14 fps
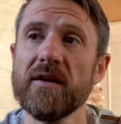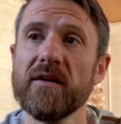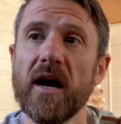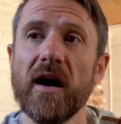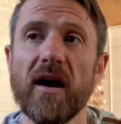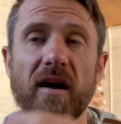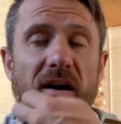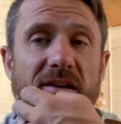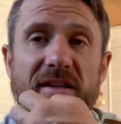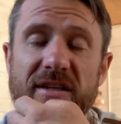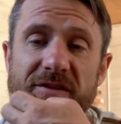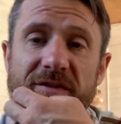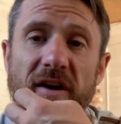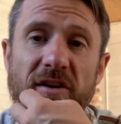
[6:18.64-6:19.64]

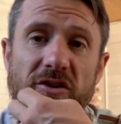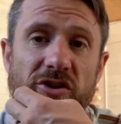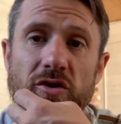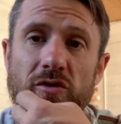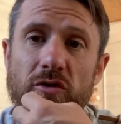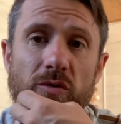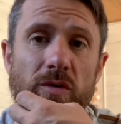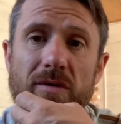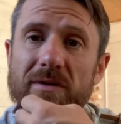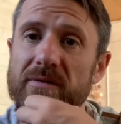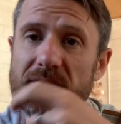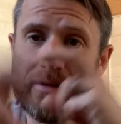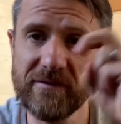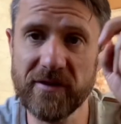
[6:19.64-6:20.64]
dysfunctional,
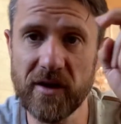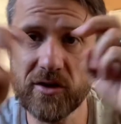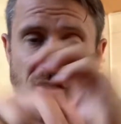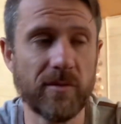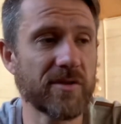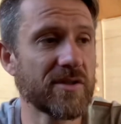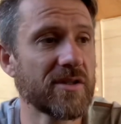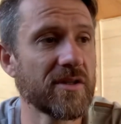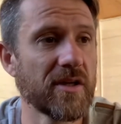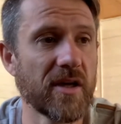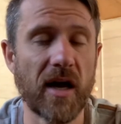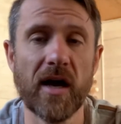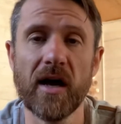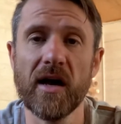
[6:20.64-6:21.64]
inverted commas,
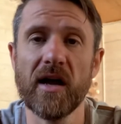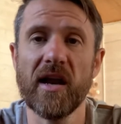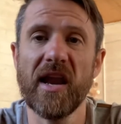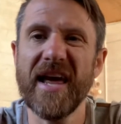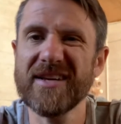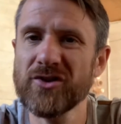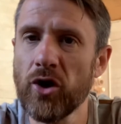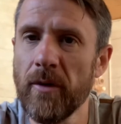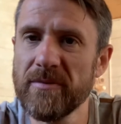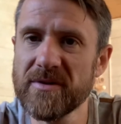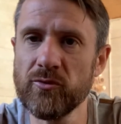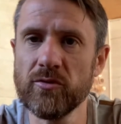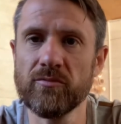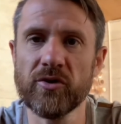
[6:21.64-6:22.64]
less
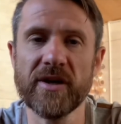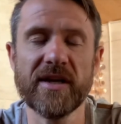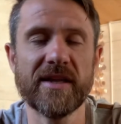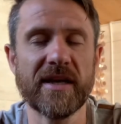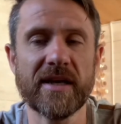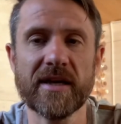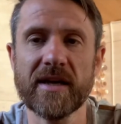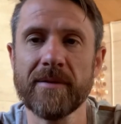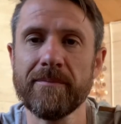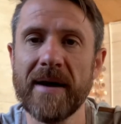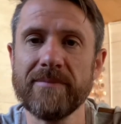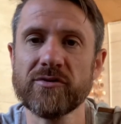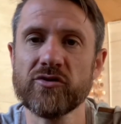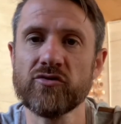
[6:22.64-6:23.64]
optimal breathing can
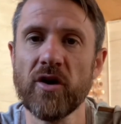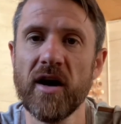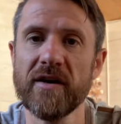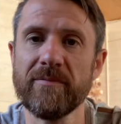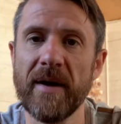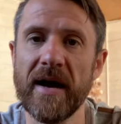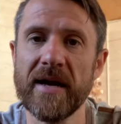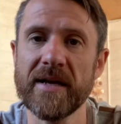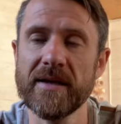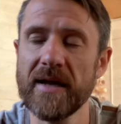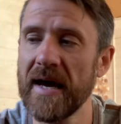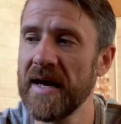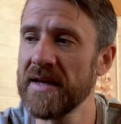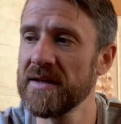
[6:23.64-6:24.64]
perhaps drive pain
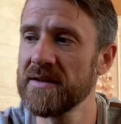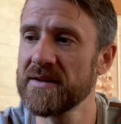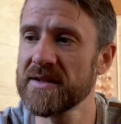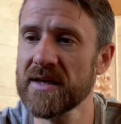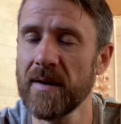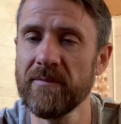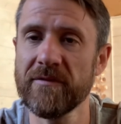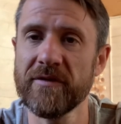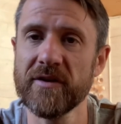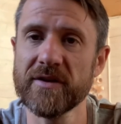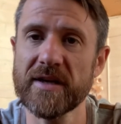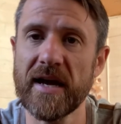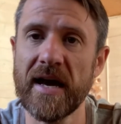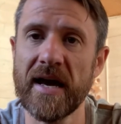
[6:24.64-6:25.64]
and
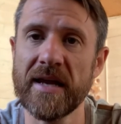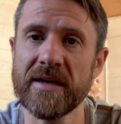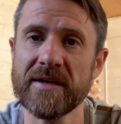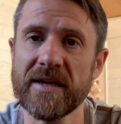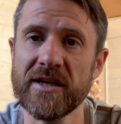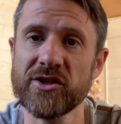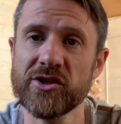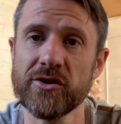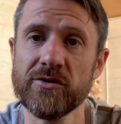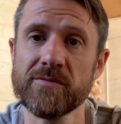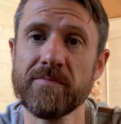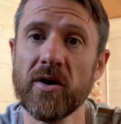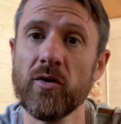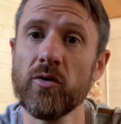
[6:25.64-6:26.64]
discomfort and issues,
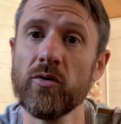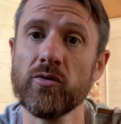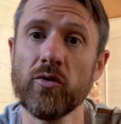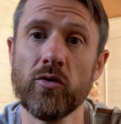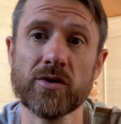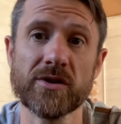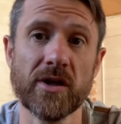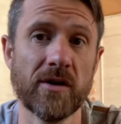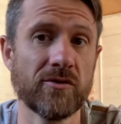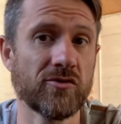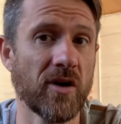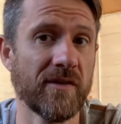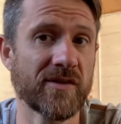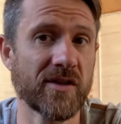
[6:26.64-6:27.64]
but also
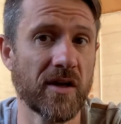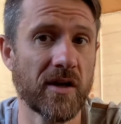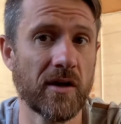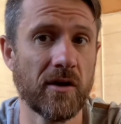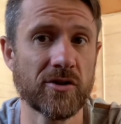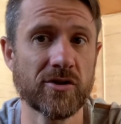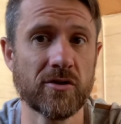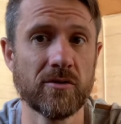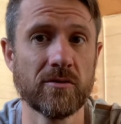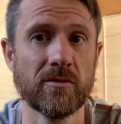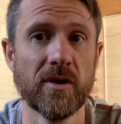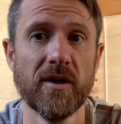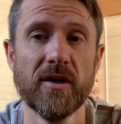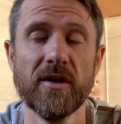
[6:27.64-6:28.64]
drive
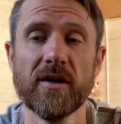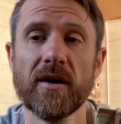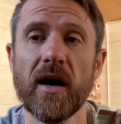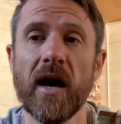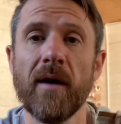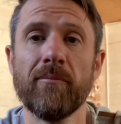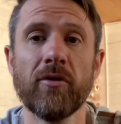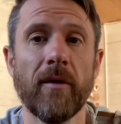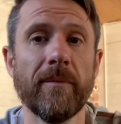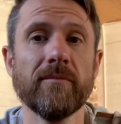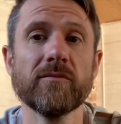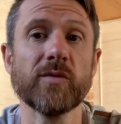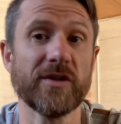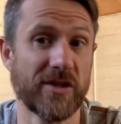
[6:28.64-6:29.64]
psychological
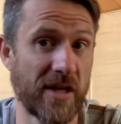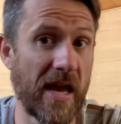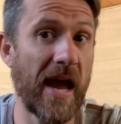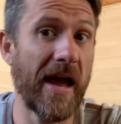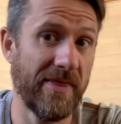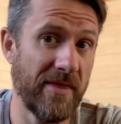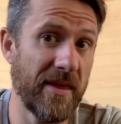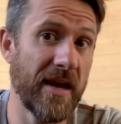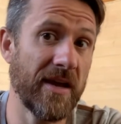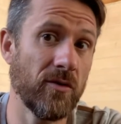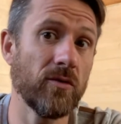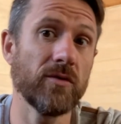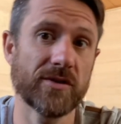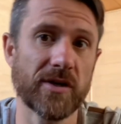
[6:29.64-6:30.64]
problems, which can then
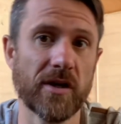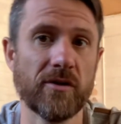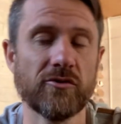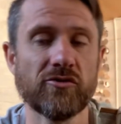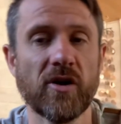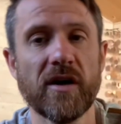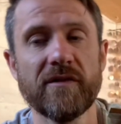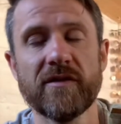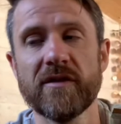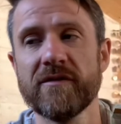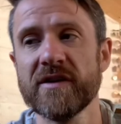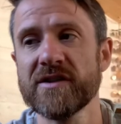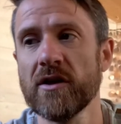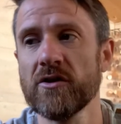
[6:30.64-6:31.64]
also drive the
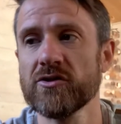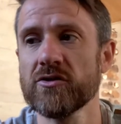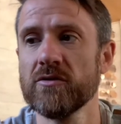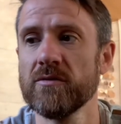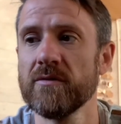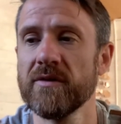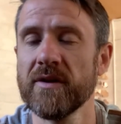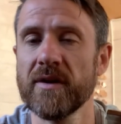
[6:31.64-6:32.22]
physiological